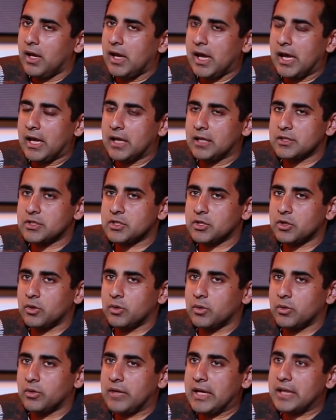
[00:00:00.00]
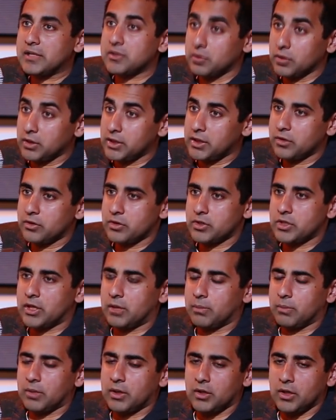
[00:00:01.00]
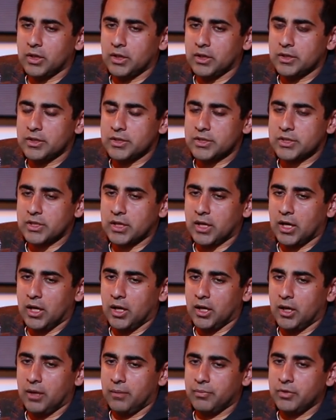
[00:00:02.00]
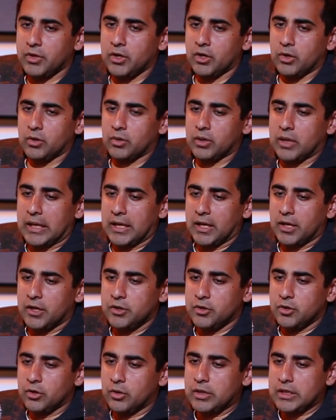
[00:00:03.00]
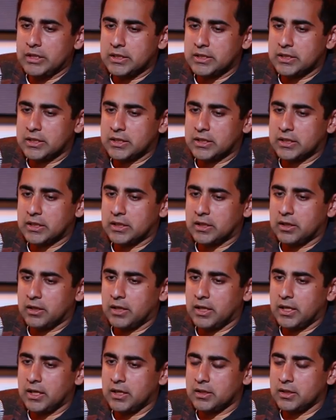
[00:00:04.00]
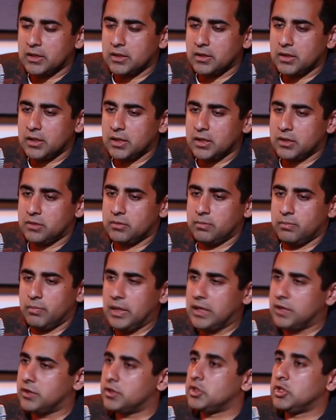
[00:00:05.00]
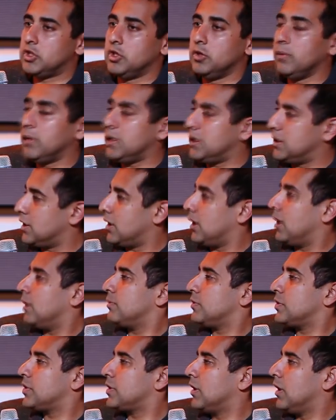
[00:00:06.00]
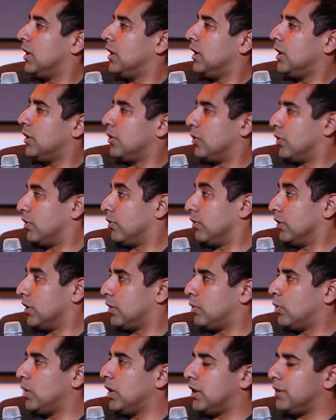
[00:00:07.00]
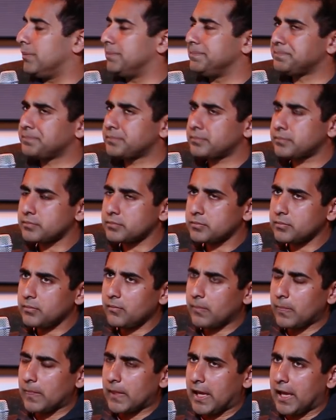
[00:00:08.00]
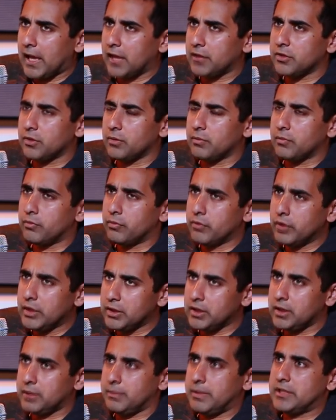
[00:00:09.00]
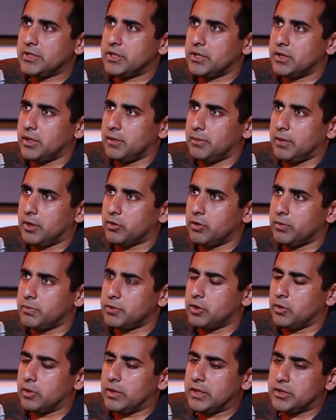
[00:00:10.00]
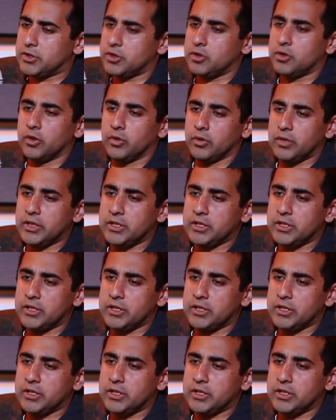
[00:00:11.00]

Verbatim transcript: And so that's really interesting because, you know, you don't need to hit it big too many times in order to really win. And the really amazing thing about crypto is you don't